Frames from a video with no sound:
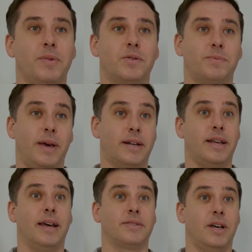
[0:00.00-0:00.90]
and we
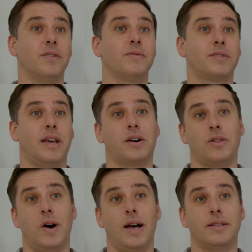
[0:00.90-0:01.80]
respect ourselves, our
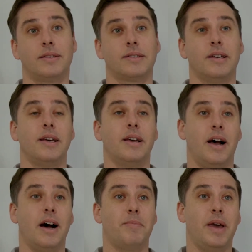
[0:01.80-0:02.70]
clients,
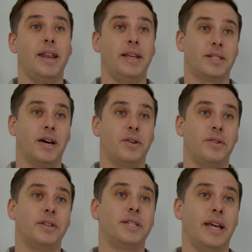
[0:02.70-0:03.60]
and each
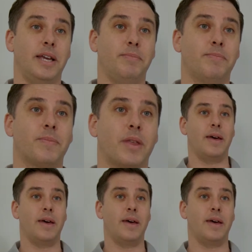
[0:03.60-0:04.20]
other in the team.